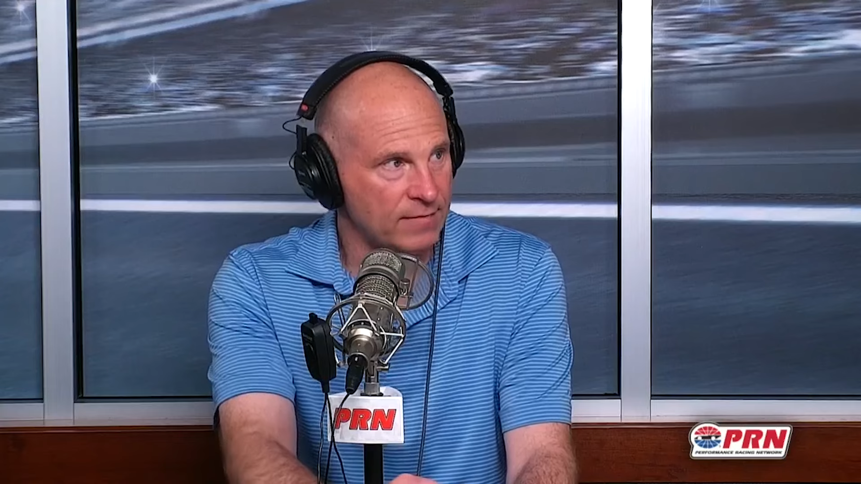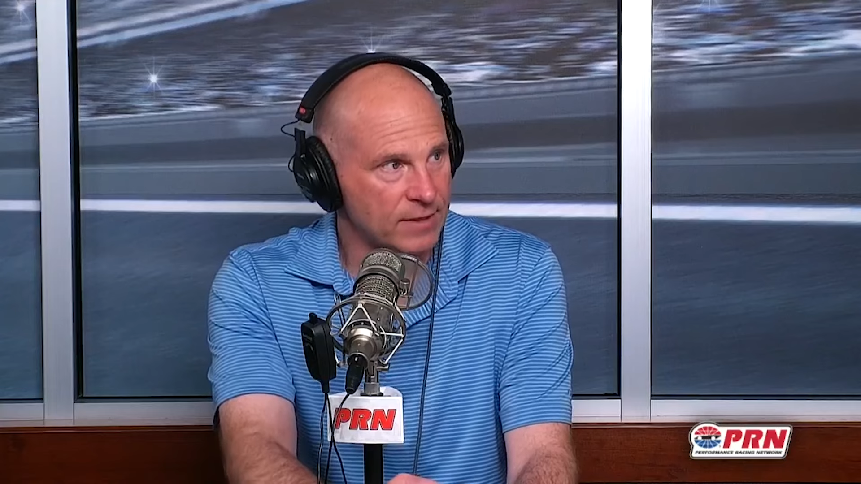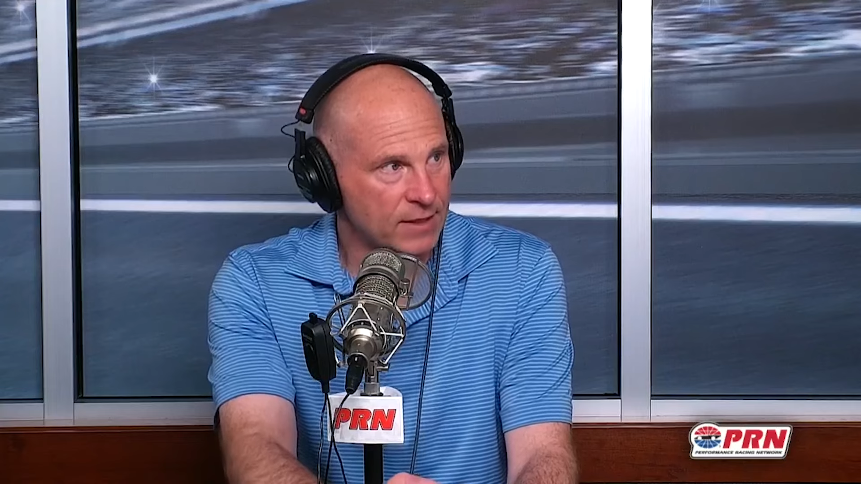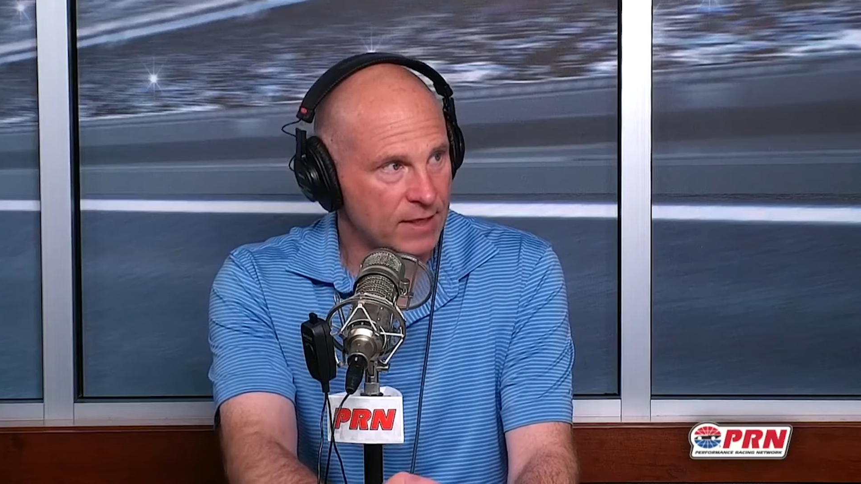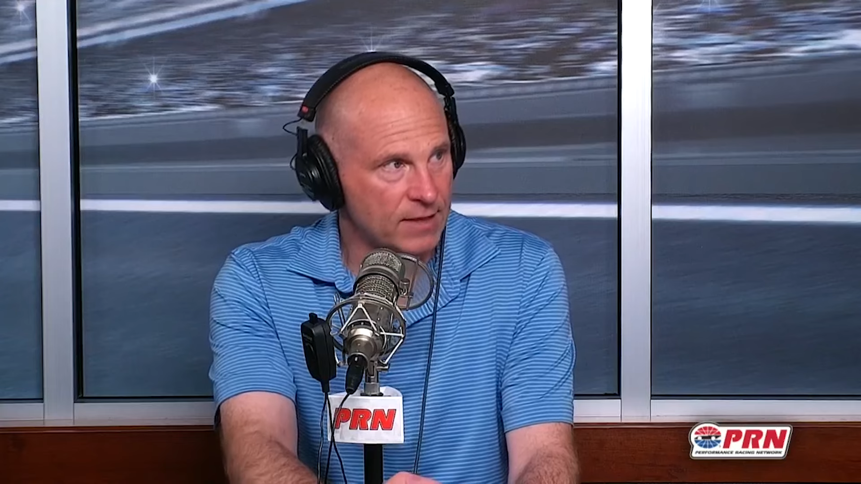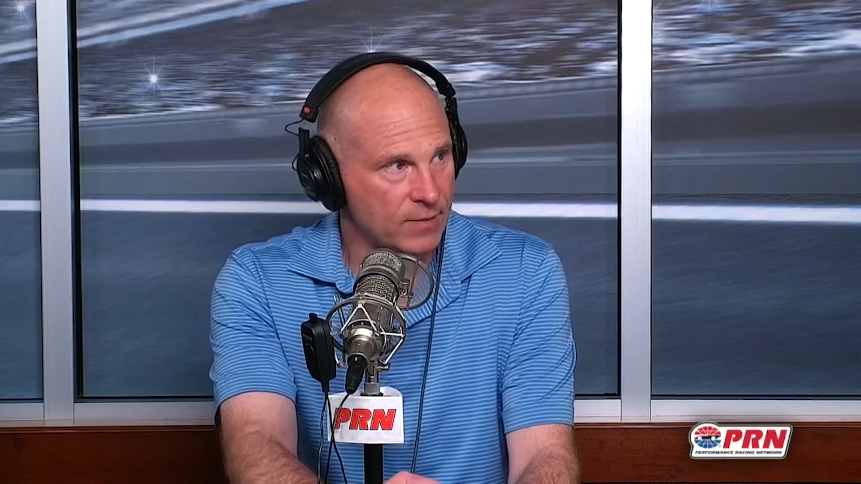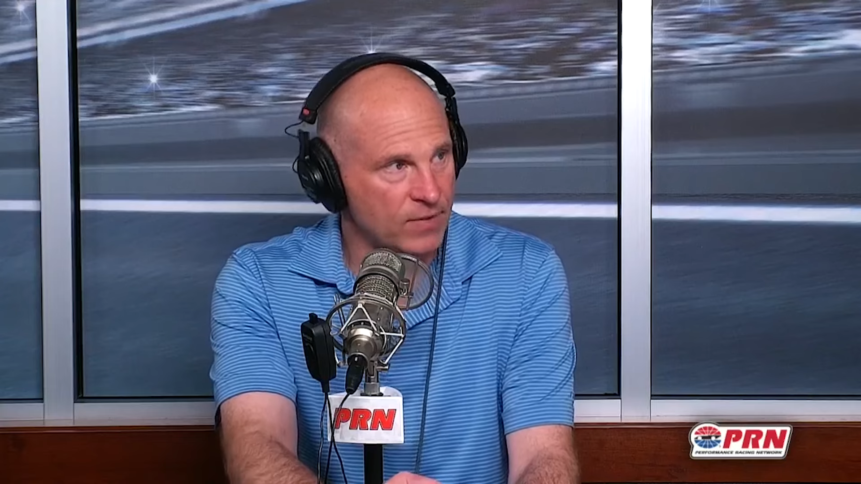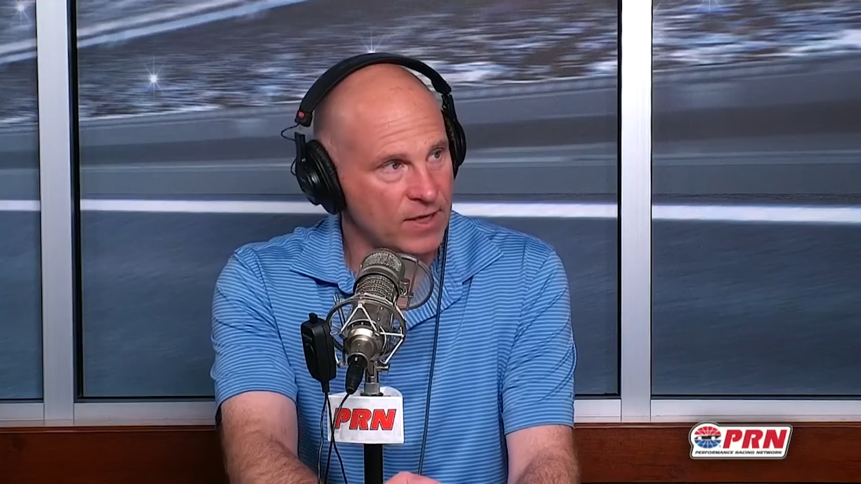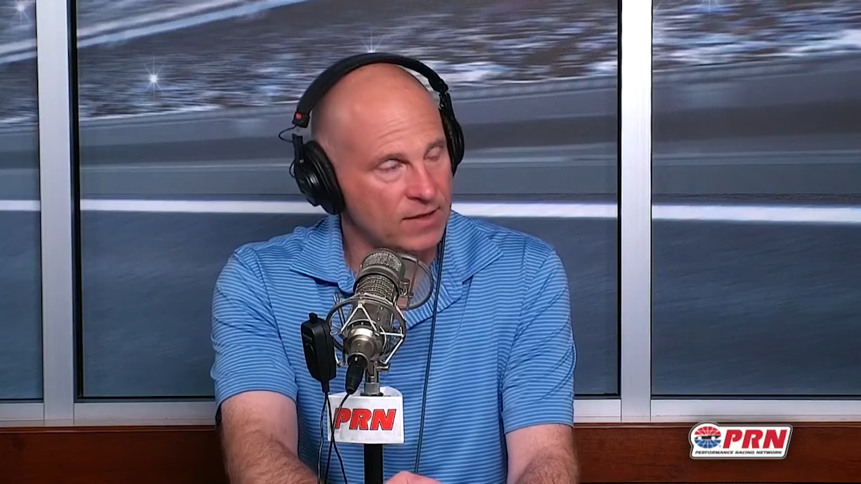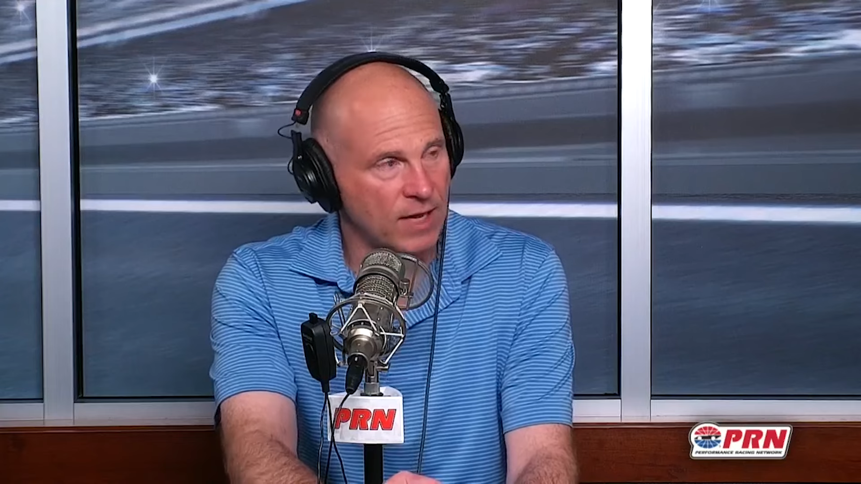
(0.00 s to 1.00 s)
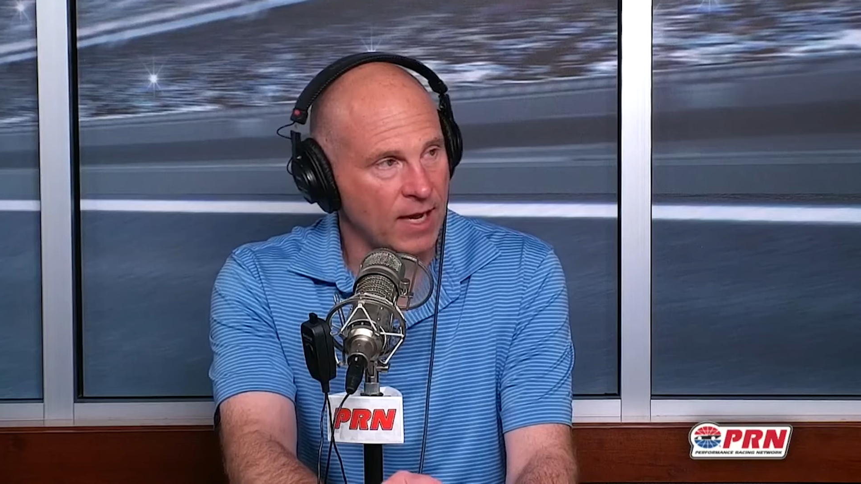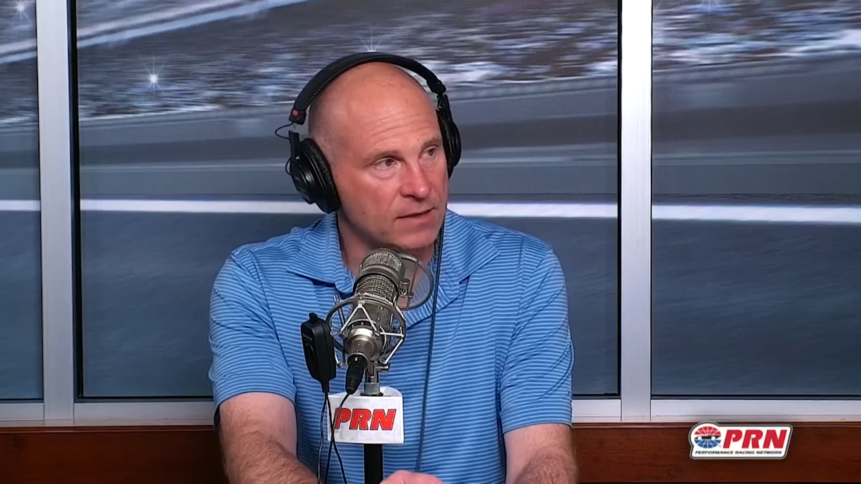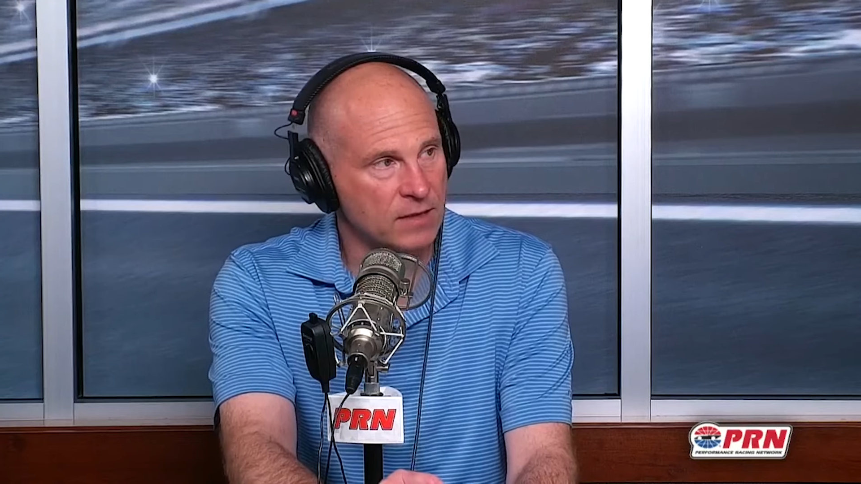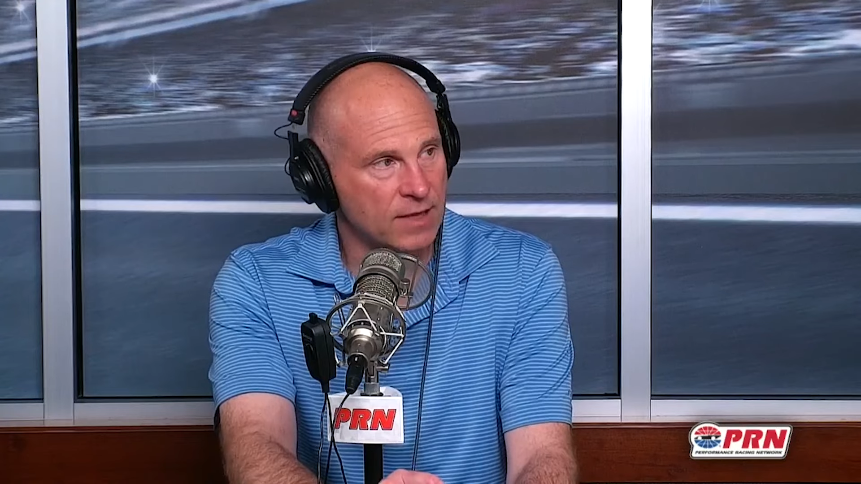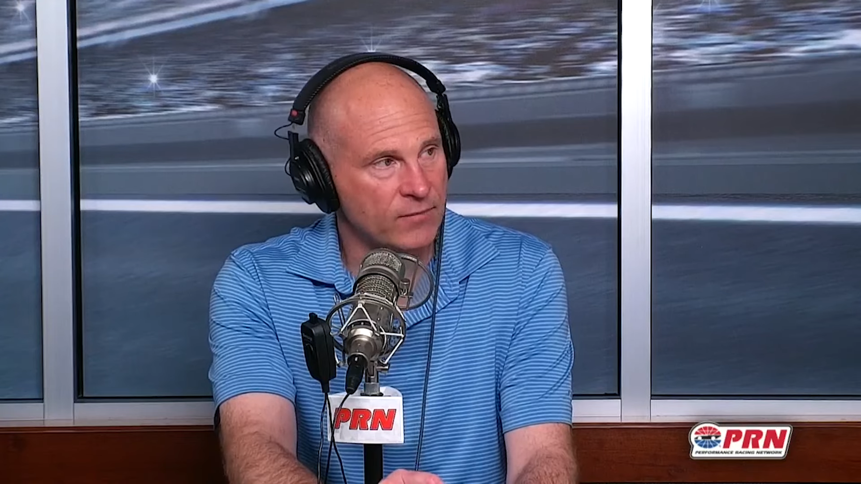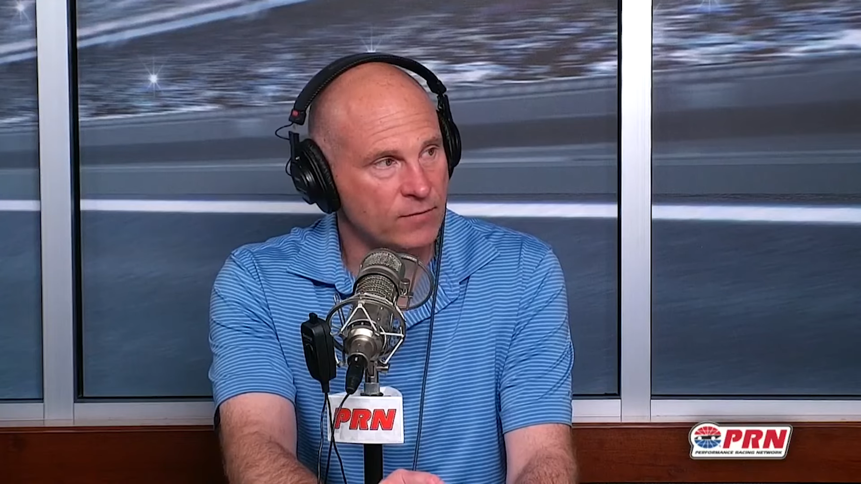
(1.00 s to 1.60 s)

and compete at the highest level.